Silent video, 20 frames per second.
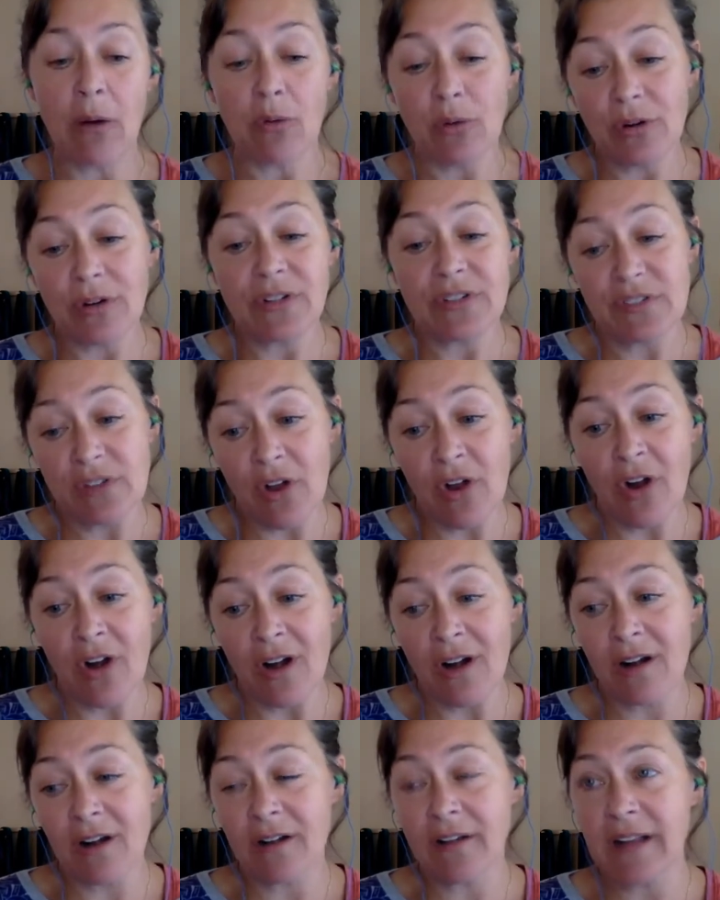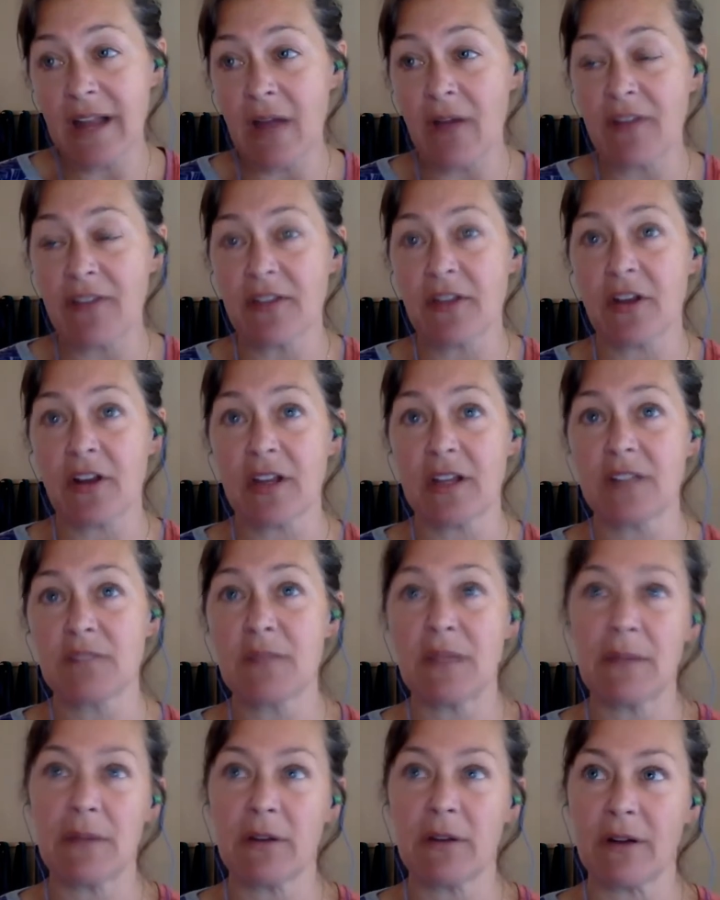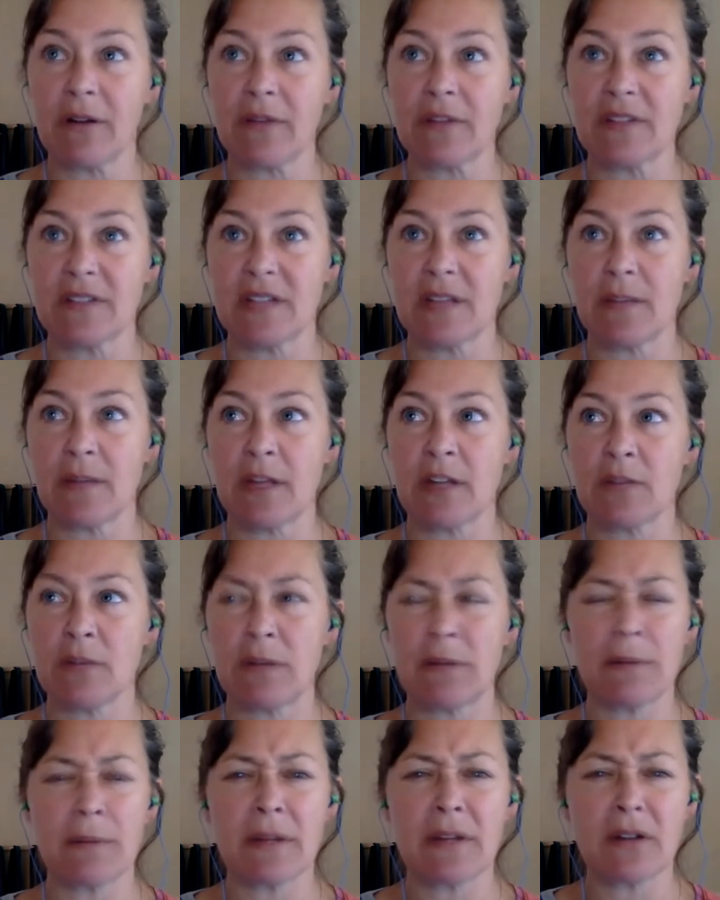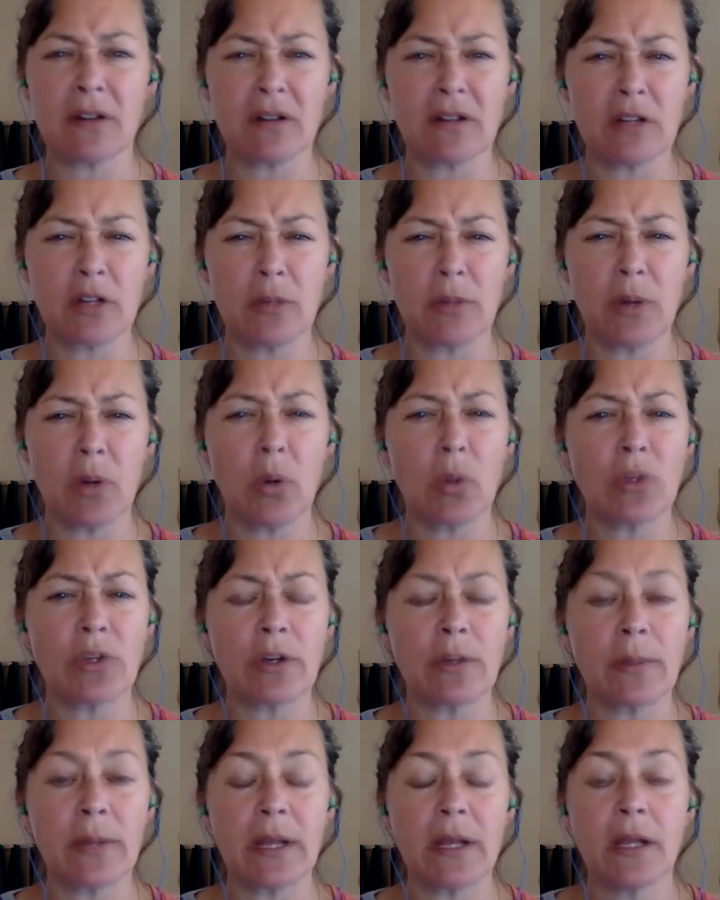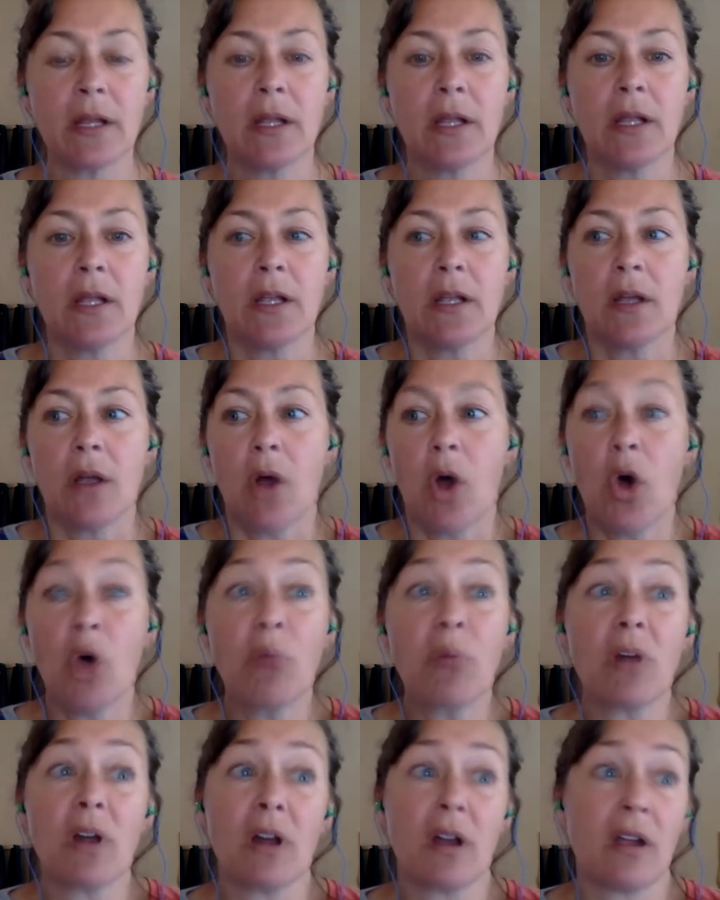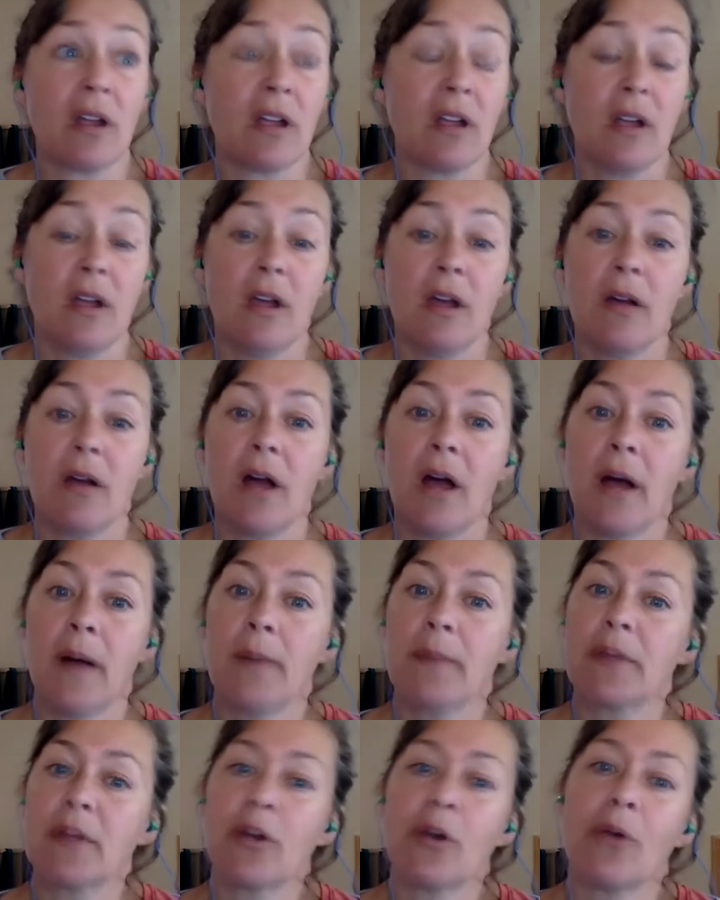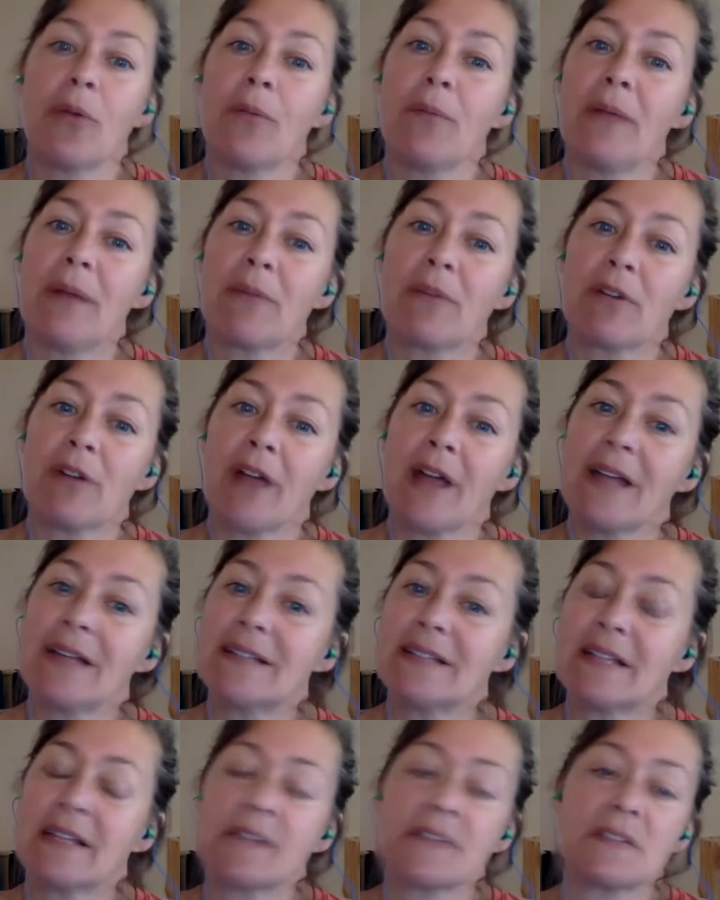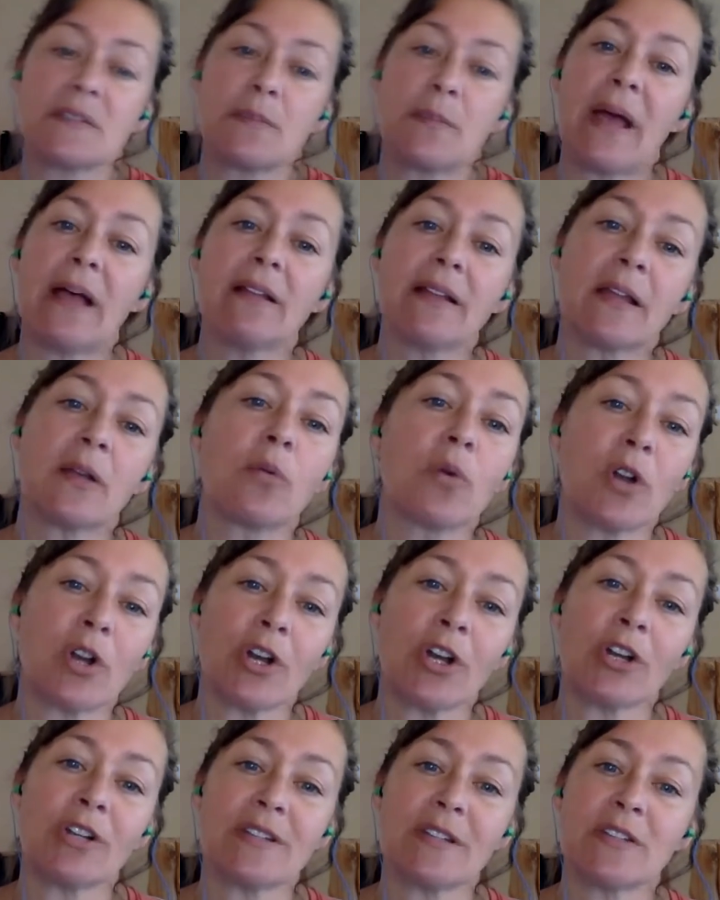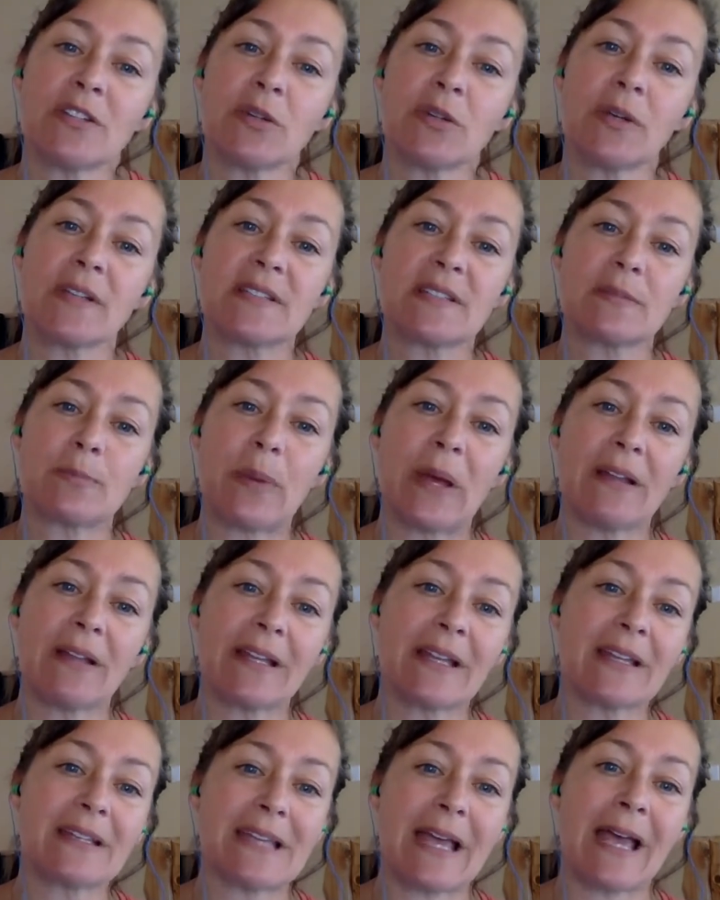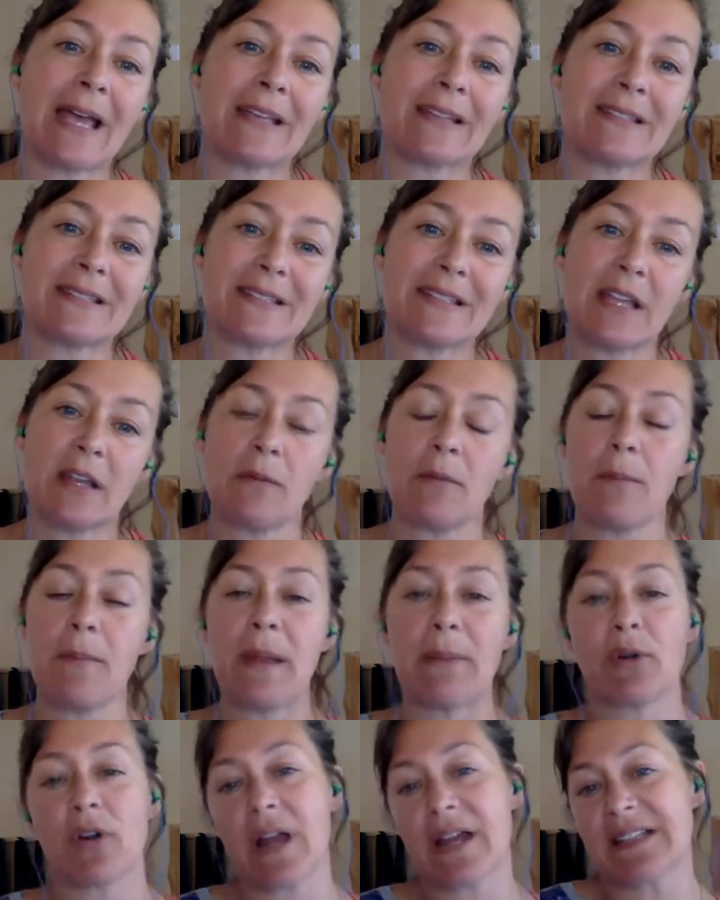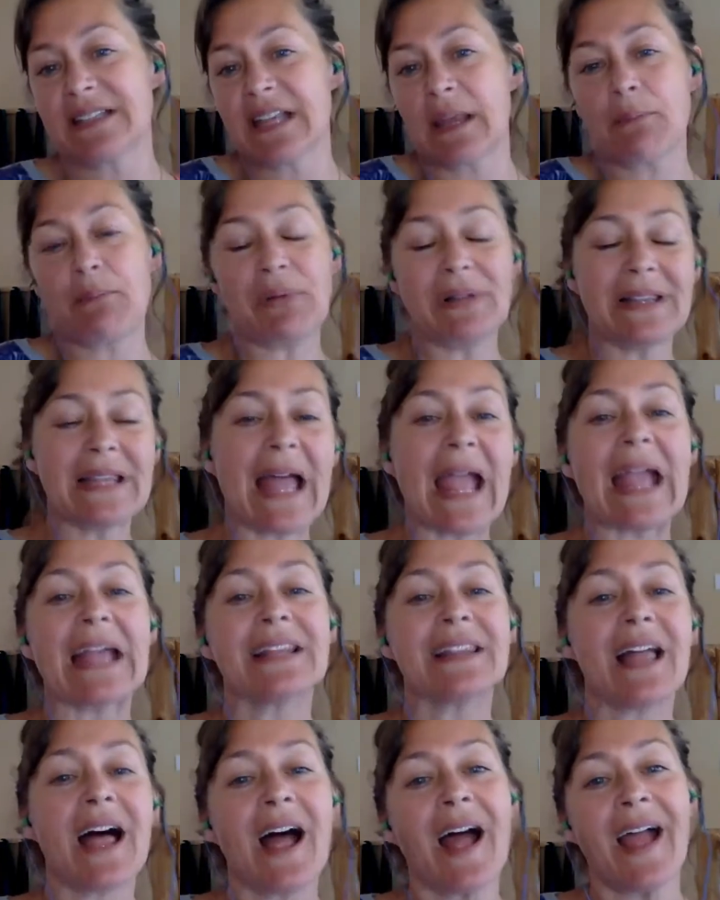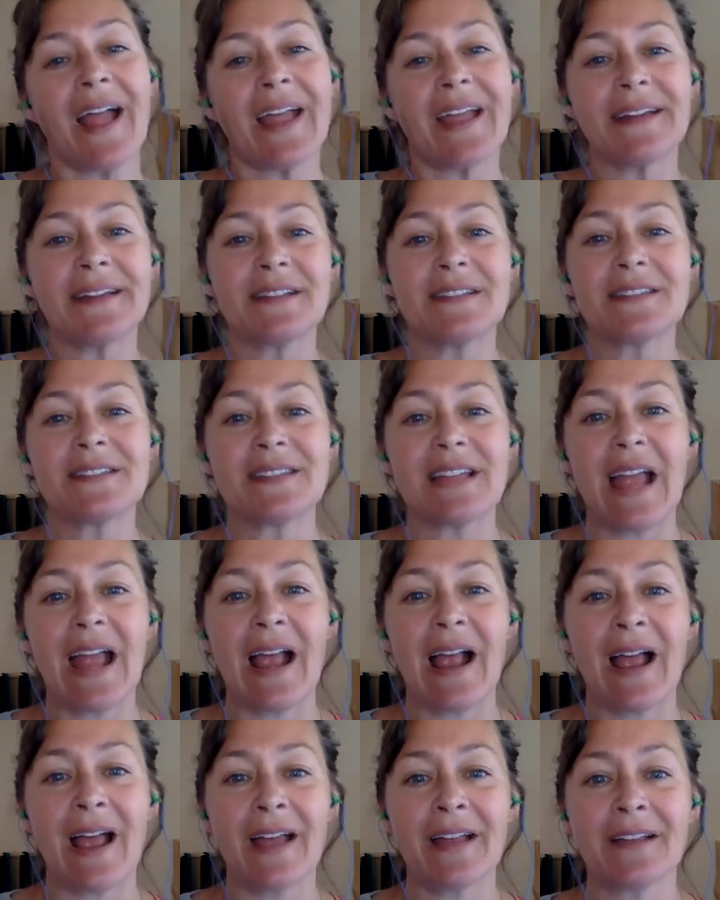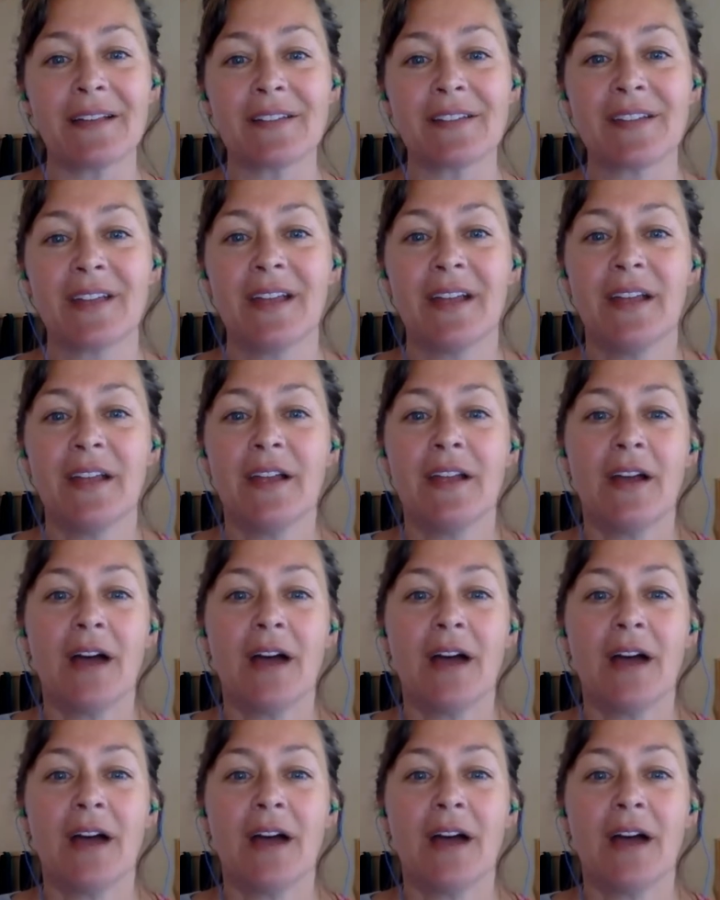ours are now, I think our kids maybe are on the same age. Maybe mine are a little mm-hmm. bit older, but homework um, you know, memorizing spelling words and doing spelling tests and memorizing play lines and